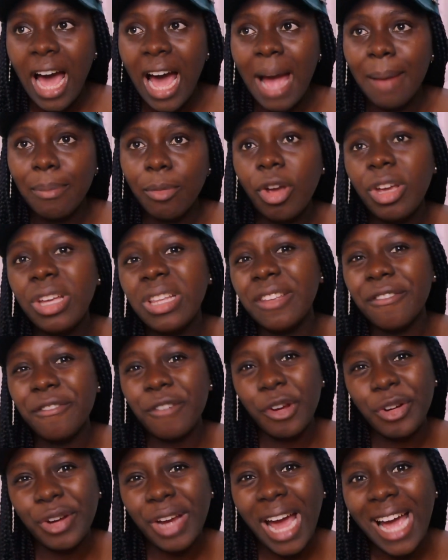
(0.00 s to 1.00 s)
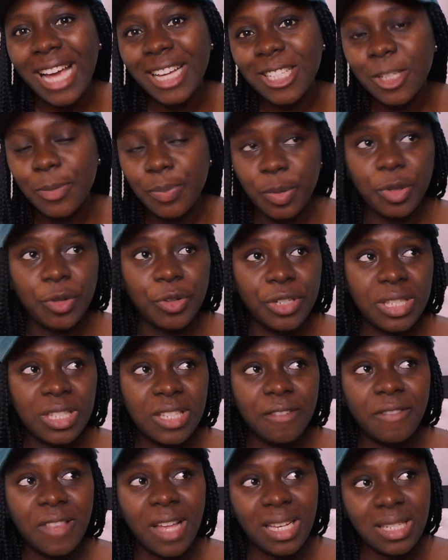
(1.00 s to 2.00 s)
I'm not in a very high spirit,
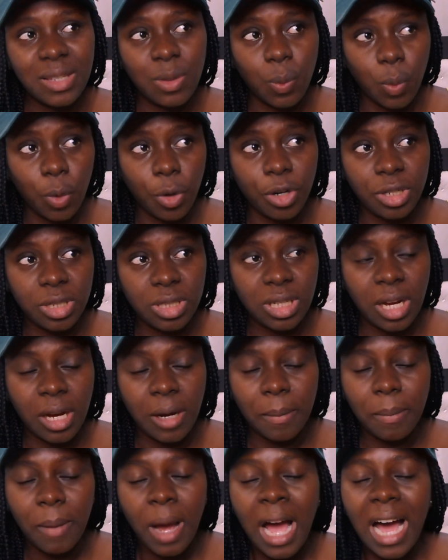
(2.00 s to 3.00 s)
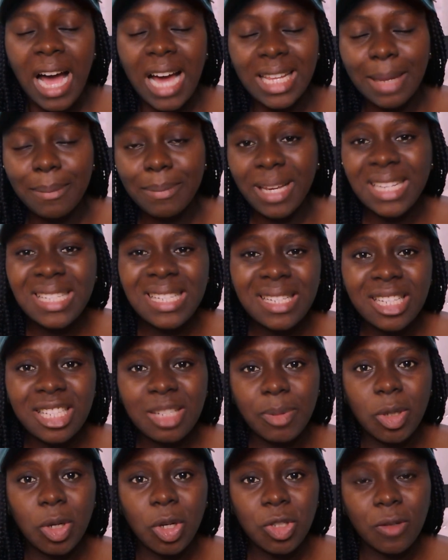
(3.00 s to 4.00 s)
if that's the word, and I'm guessing
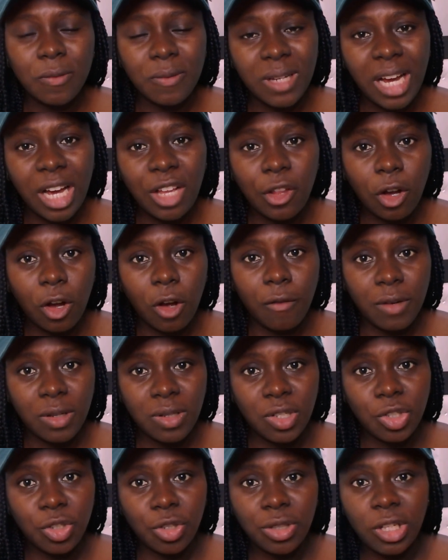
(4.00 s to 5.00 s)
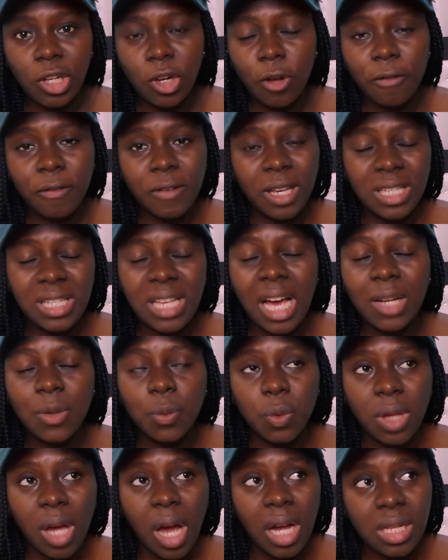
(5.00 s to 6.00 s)
it's because of the kind of conversation the love guest had
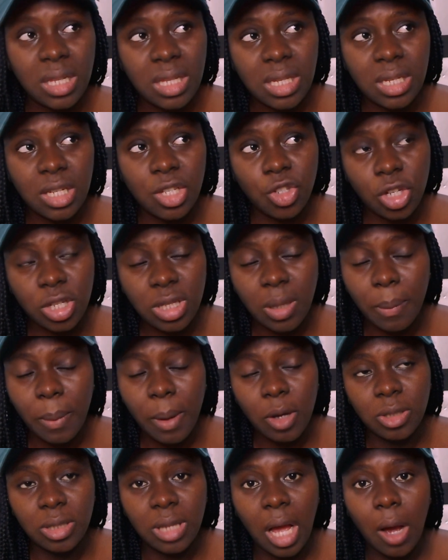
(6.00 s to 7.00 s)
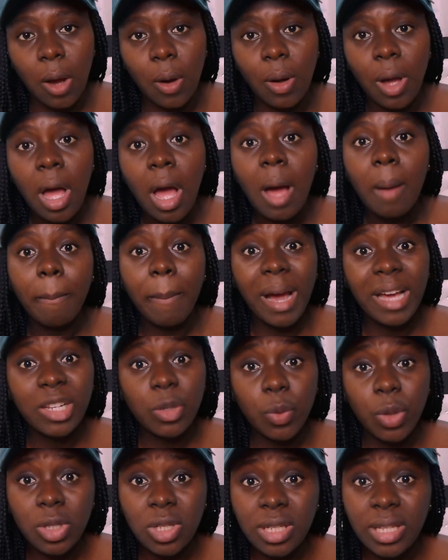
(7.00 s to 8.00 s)
with Aunty just about now. By
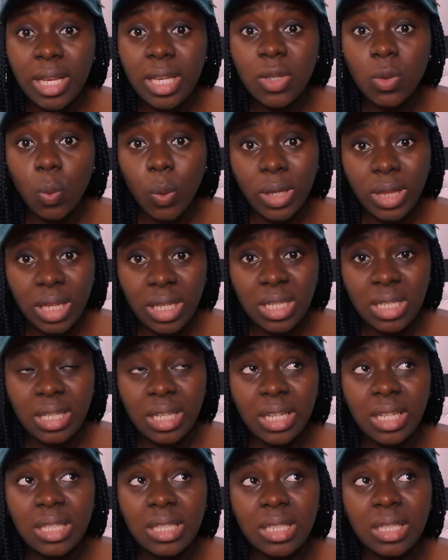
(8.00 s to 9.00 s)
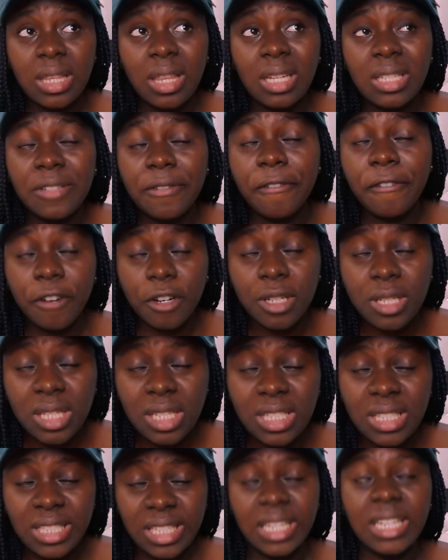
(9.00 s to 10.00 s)
the way, today is Wednesday, the
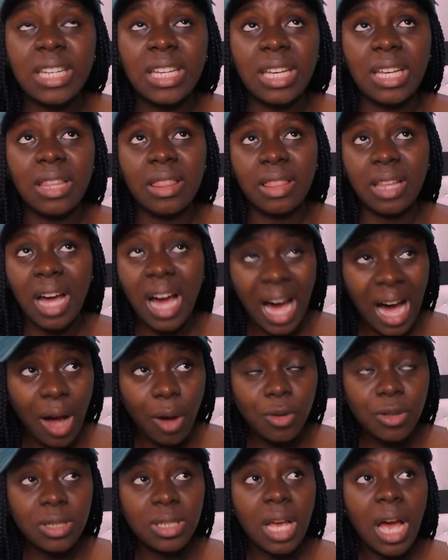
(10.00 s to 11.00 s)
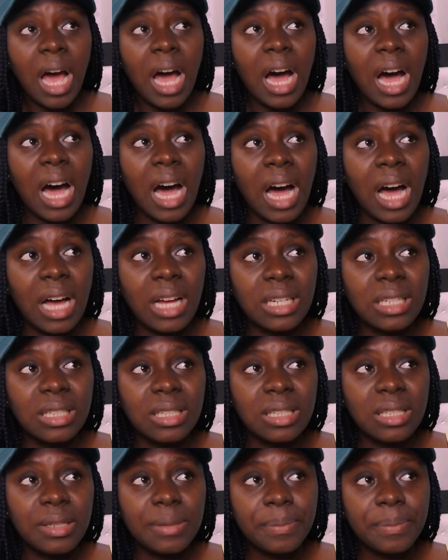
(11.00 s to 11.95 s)
31st day in the house, and